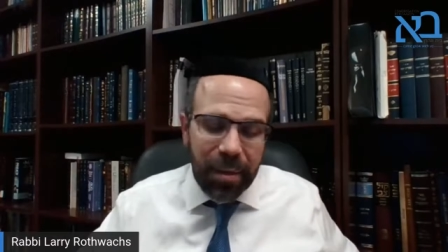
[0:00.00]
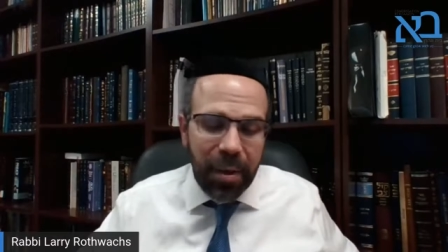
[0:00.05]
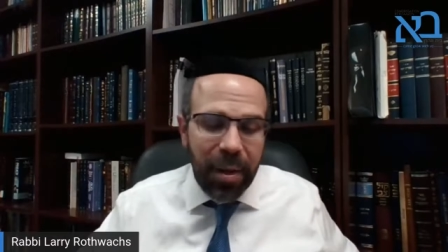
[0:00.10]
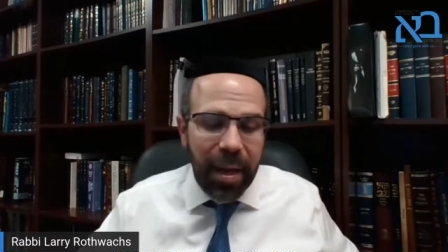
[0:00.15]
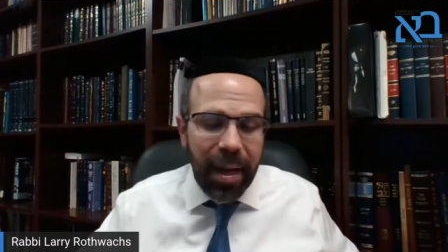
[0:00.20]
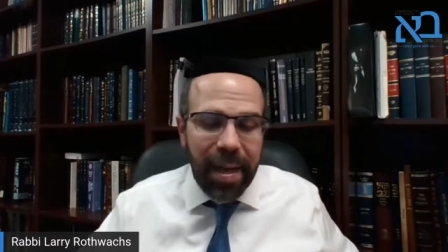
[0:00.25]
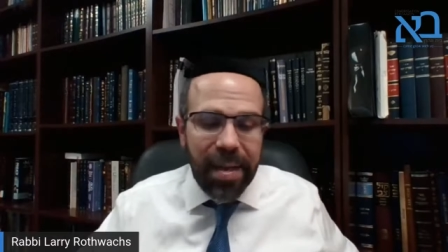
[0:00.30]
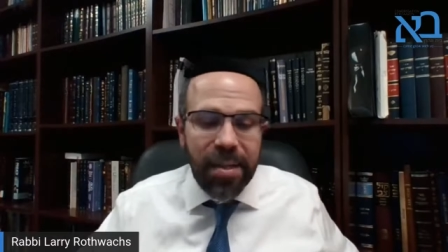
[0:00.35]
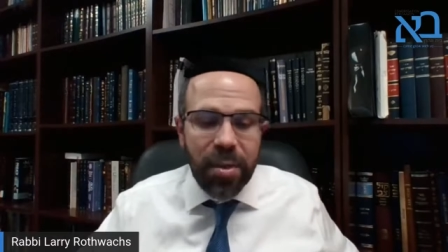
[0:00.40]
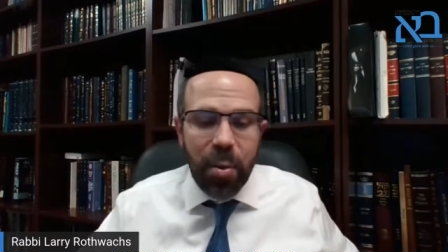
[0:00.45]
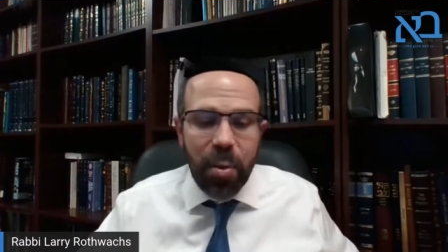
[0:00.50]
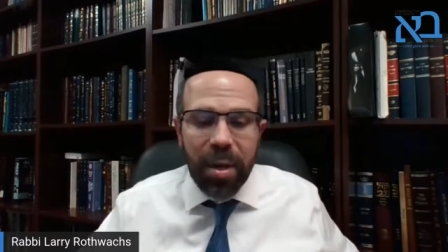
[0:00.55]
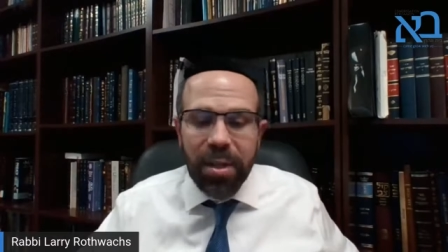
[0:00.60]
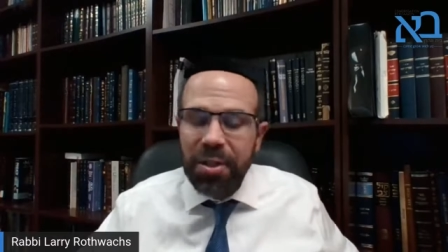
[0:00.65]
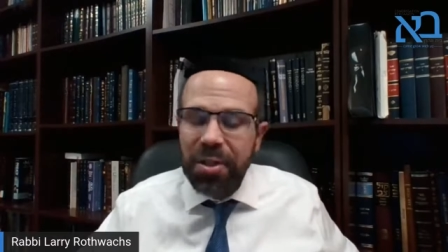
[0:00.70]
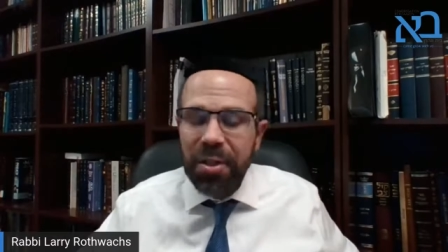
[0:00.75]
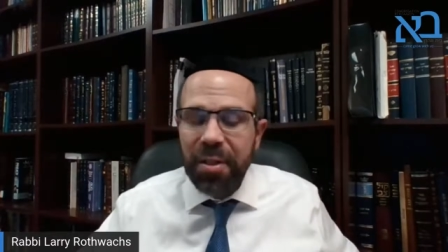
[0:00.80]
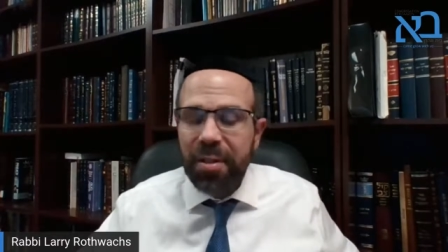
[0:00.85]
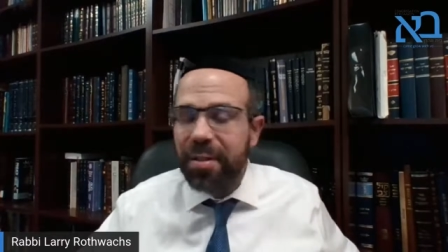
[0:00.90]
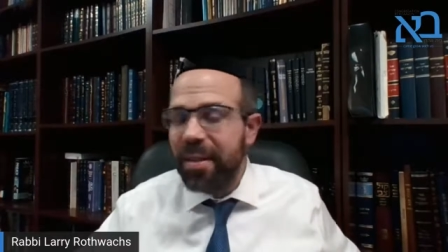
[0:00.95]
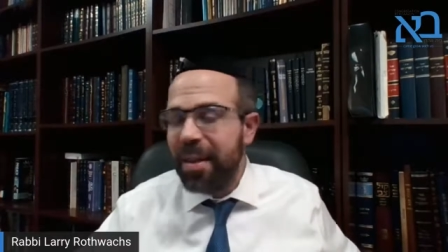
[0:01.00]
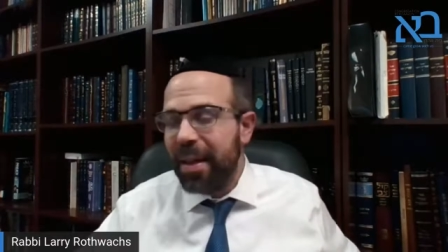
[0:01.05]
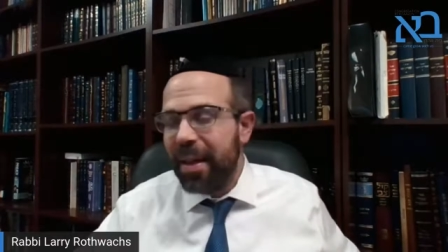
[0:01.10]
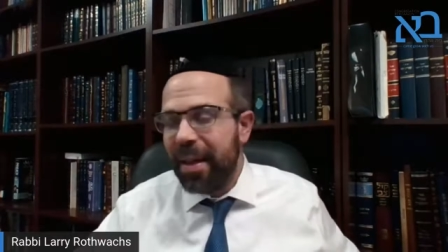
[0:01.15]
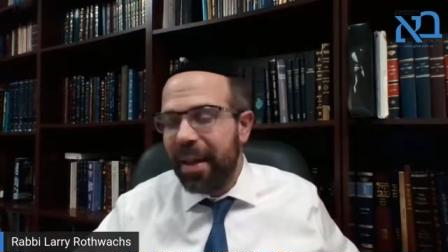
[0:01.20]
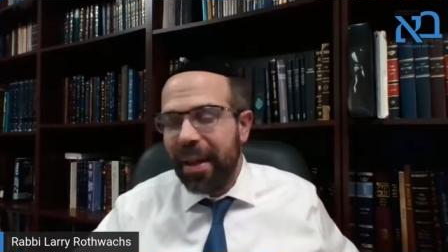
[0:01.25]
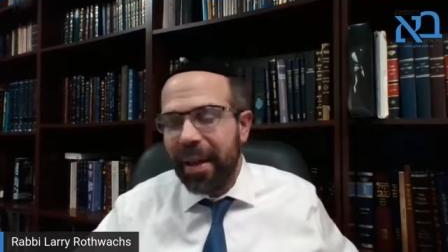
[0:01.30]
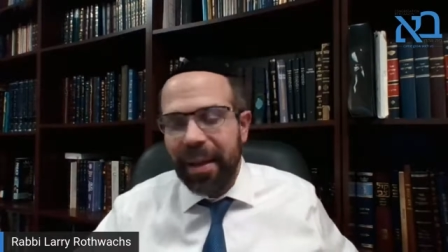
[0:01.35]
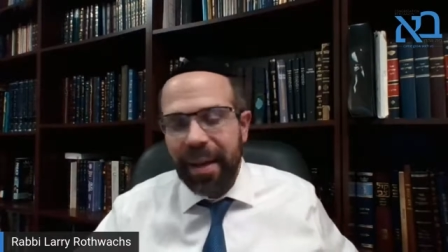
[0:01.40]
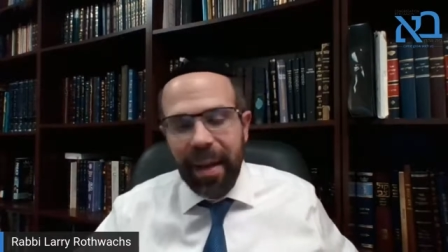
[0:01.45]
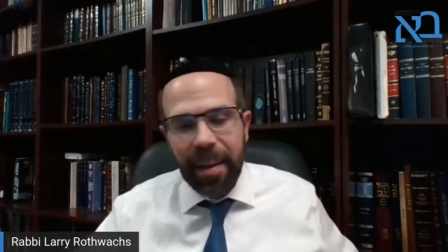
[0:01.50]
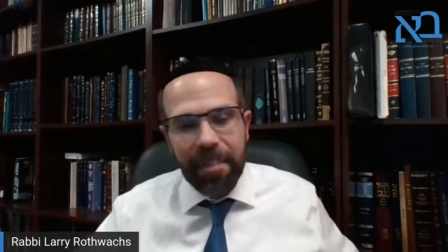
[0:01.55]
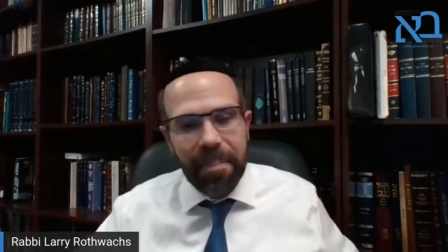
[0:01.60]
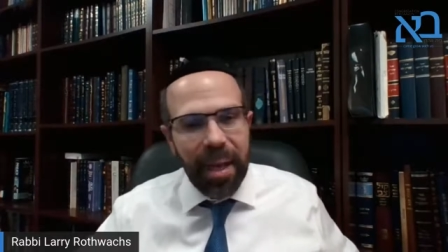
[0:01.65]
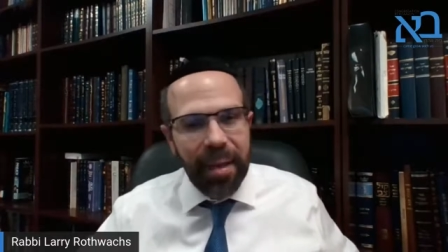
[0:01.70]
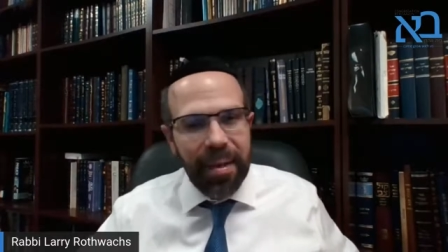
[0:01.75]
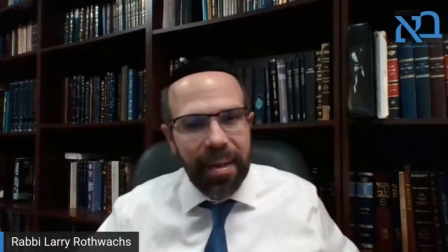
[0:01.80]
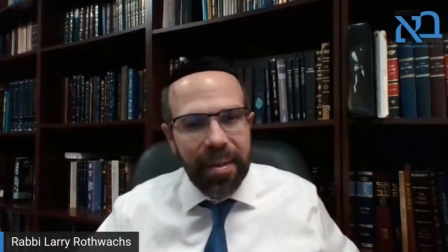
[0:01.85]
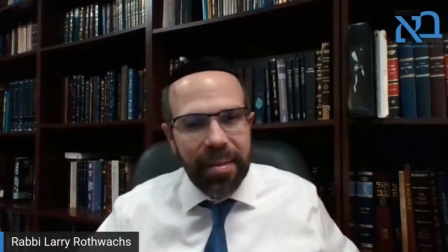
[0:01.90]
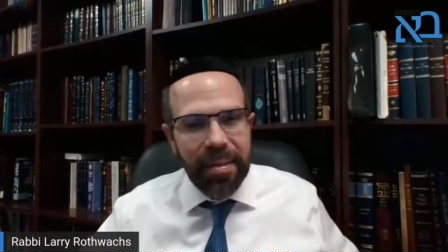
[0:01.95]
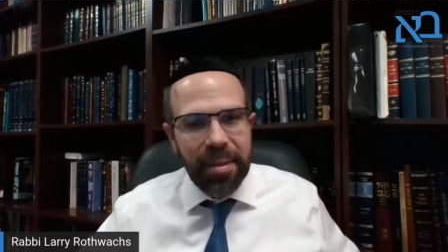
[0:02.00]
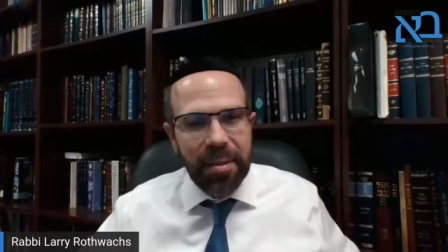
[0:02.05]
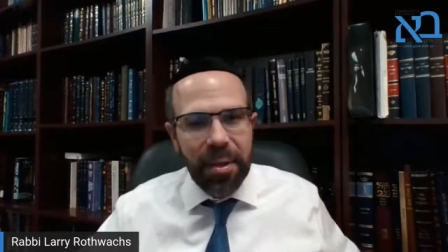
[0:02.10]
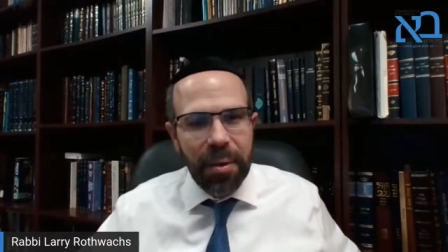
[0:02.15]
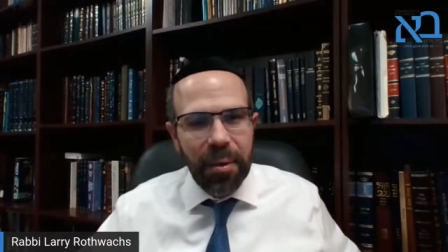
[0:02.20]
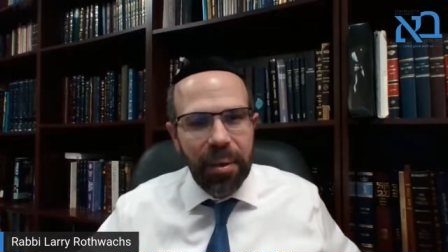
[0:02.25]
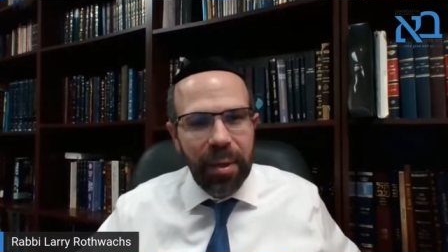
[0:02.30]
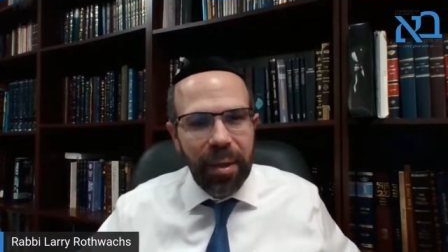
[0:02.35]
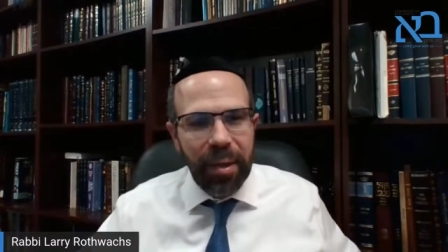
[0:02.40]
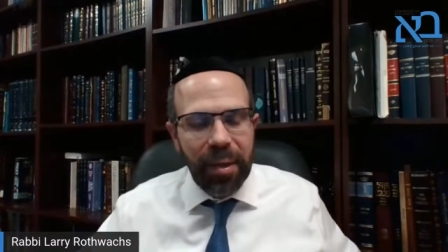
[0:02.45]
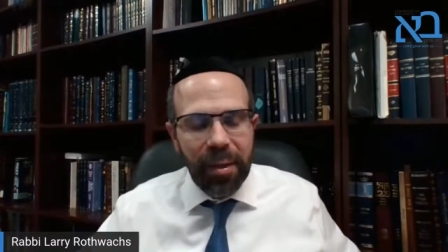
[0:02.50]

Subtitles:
you're going to ask questions, and I'm not necessarily